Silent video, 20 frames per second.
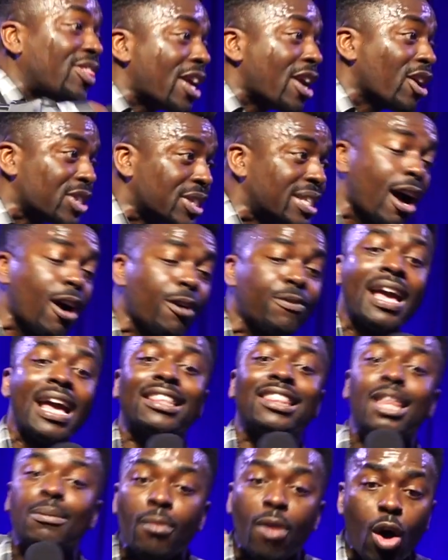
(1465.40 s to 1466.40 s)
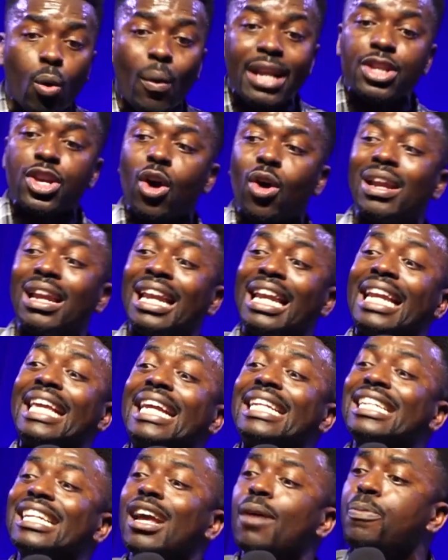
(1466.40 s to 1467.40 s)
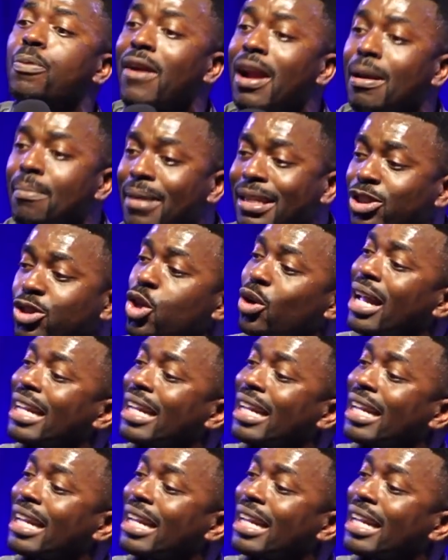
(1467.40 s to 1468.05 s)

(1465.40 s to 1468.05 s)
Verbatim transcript: there yourself, the more when you're leading a prayer meeting, you